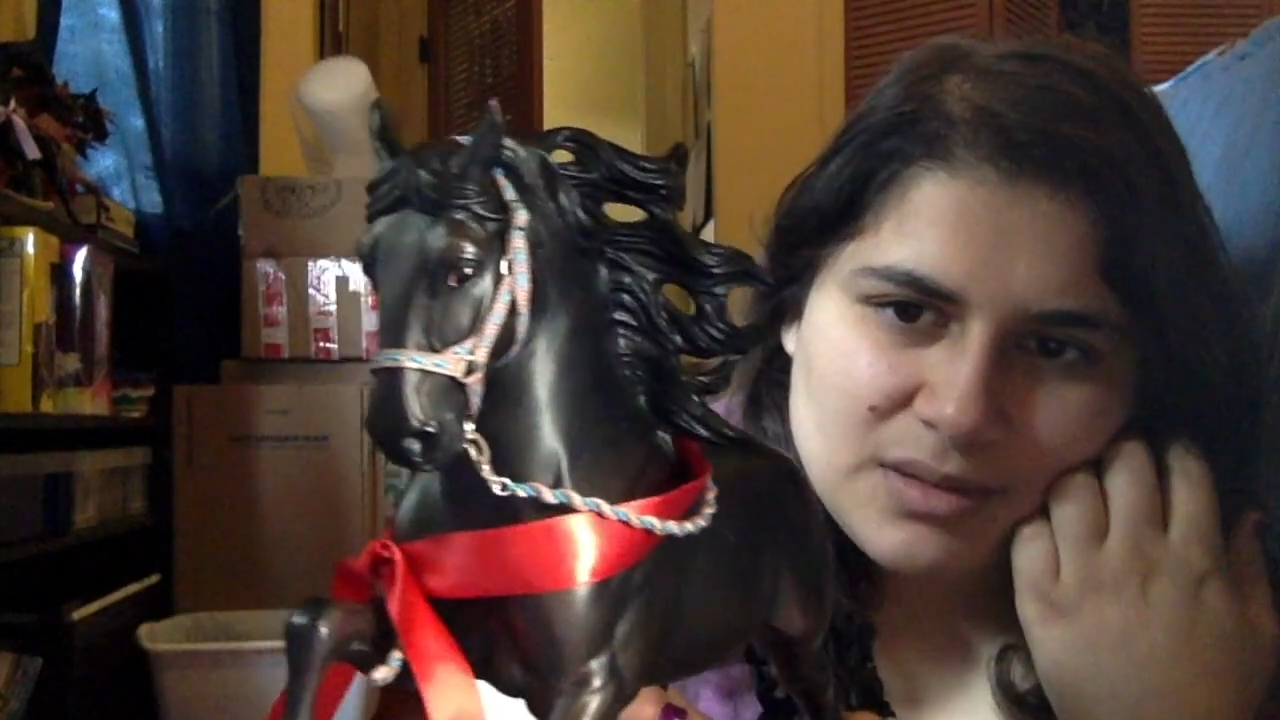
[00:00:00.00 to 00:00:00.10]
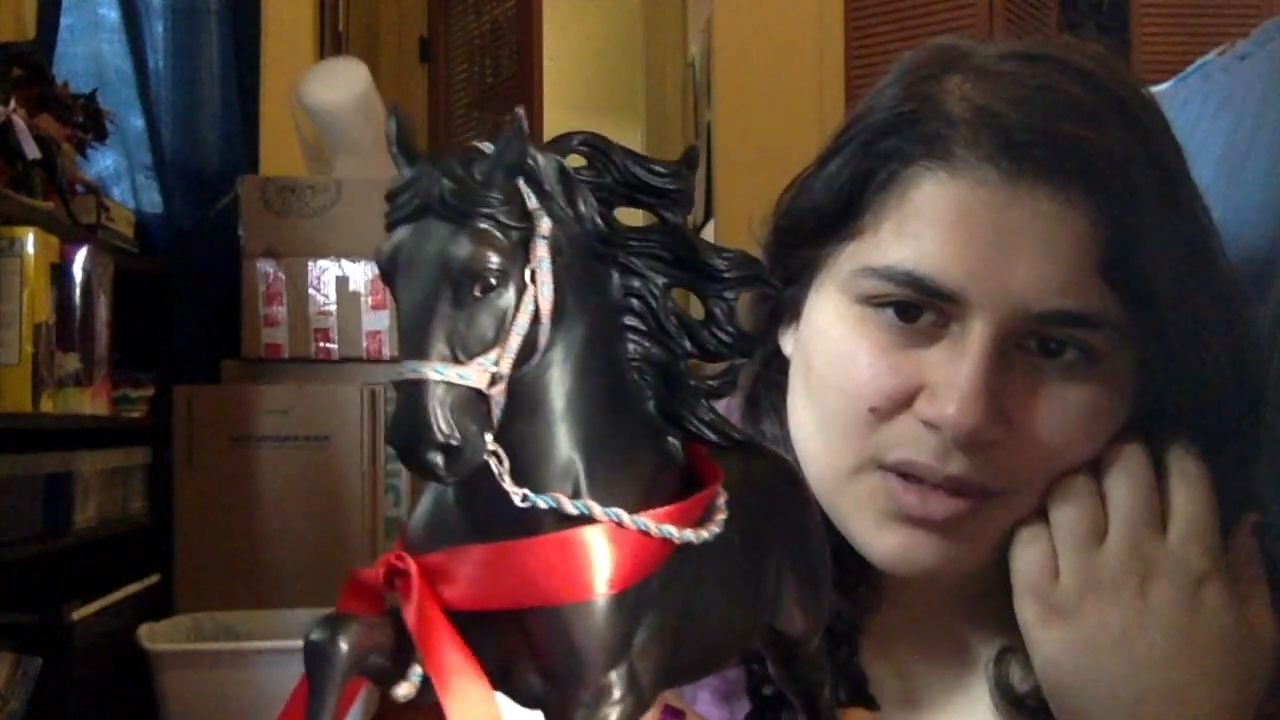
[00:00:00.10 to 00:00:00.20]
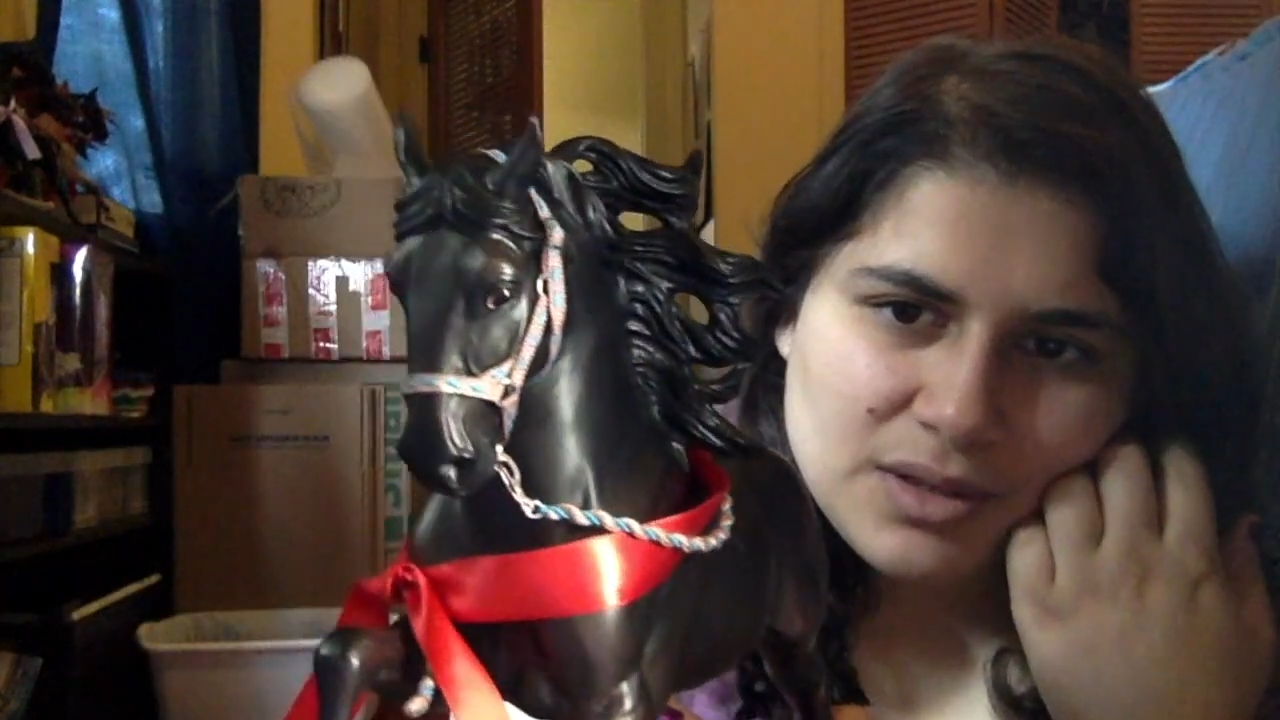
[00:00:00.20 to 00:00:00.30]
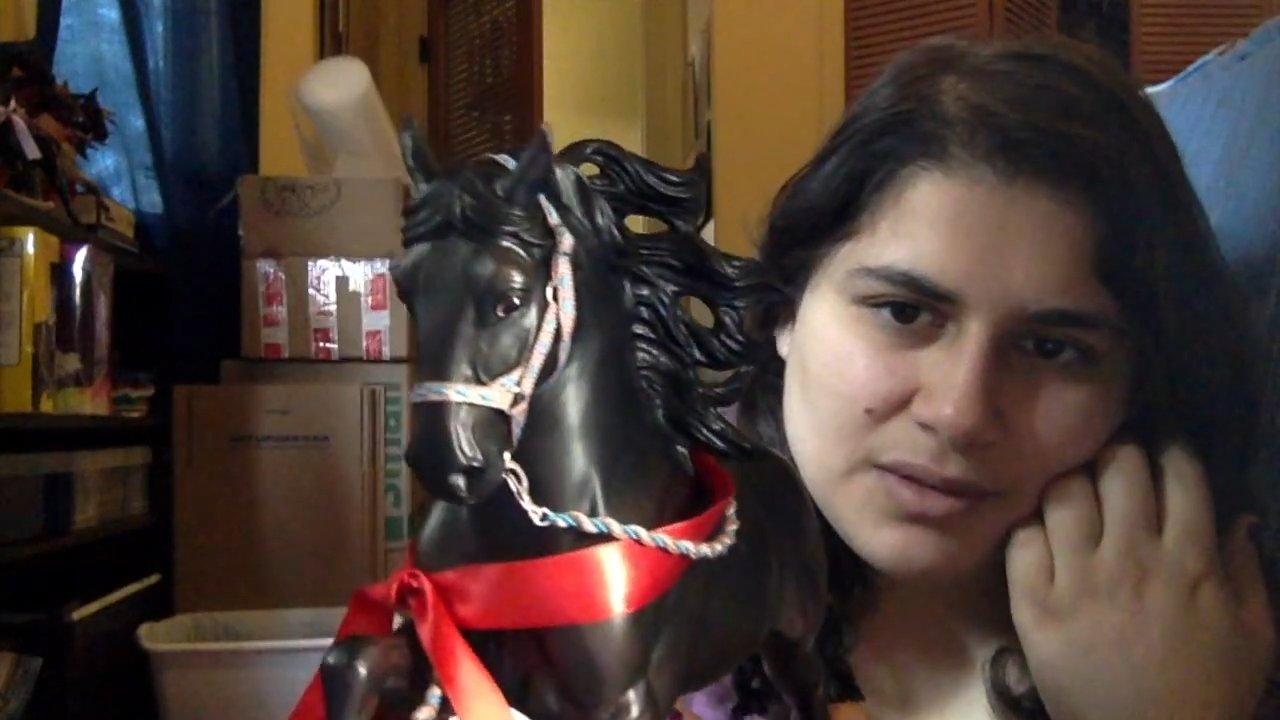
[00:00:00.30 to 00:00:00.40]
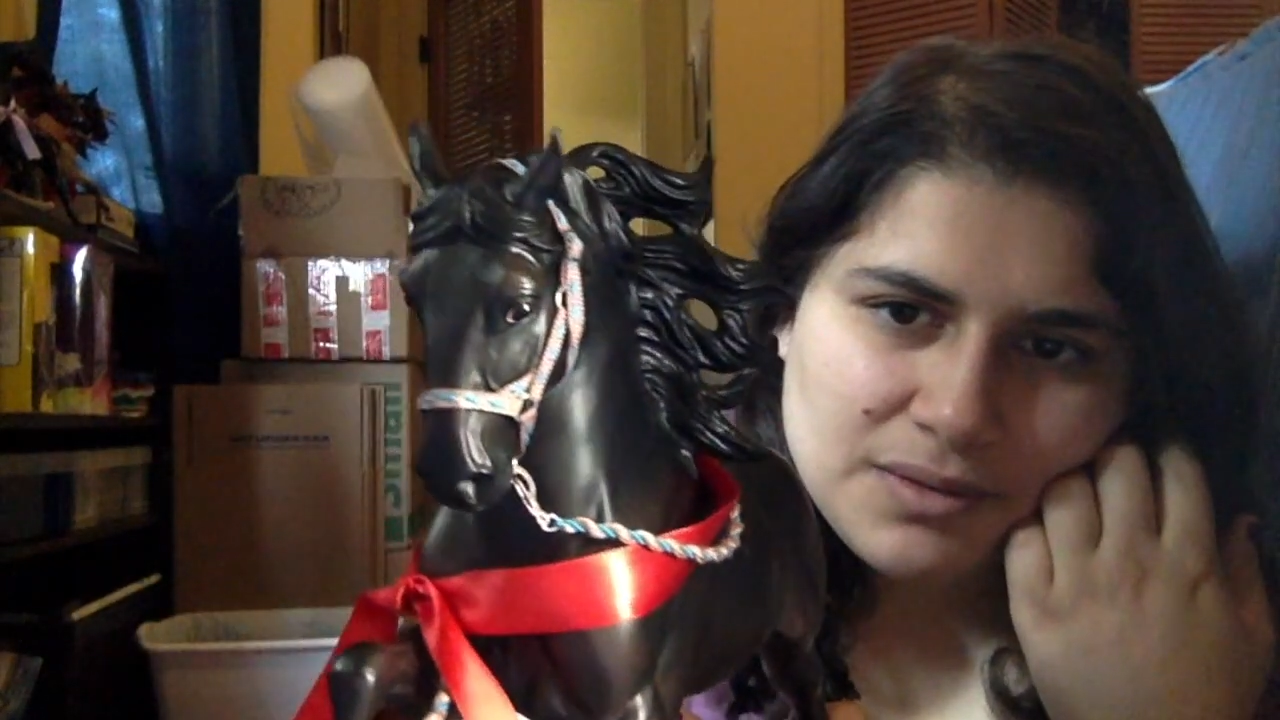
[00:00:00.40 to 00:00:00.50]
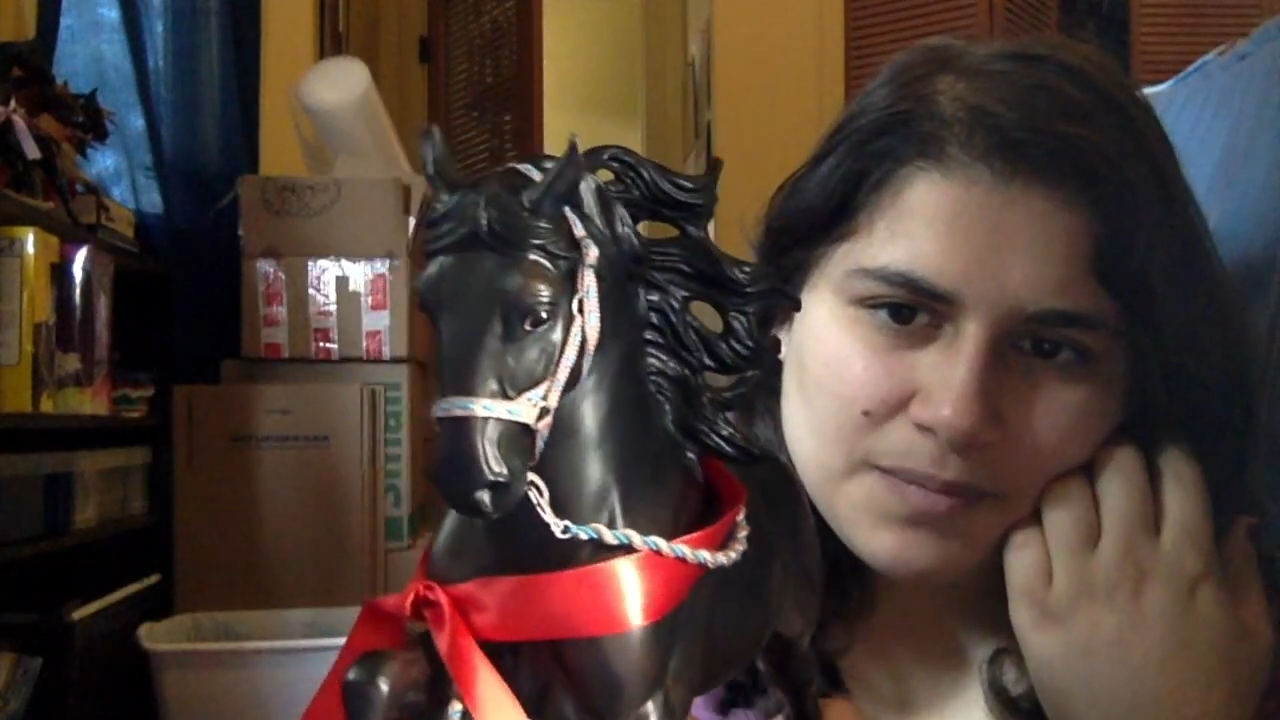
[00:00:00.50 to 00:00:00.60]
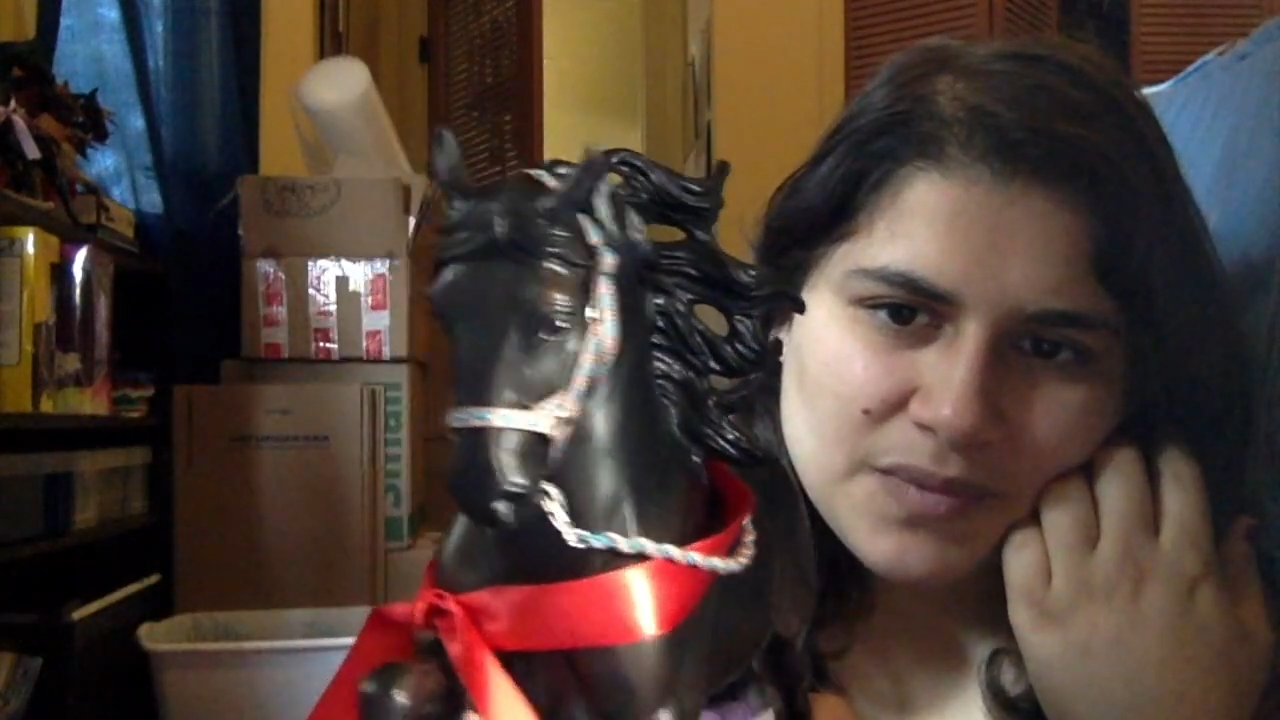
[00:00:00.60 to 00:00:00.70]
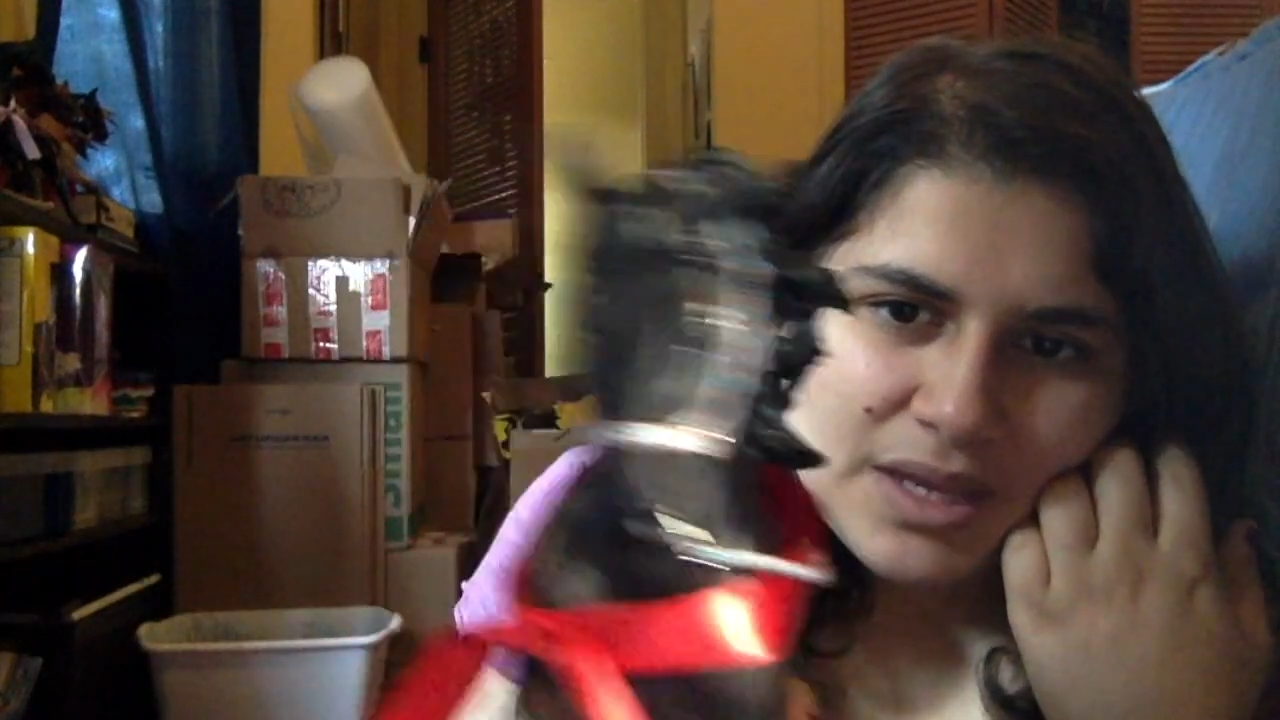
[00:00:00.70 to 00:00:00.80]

I love him,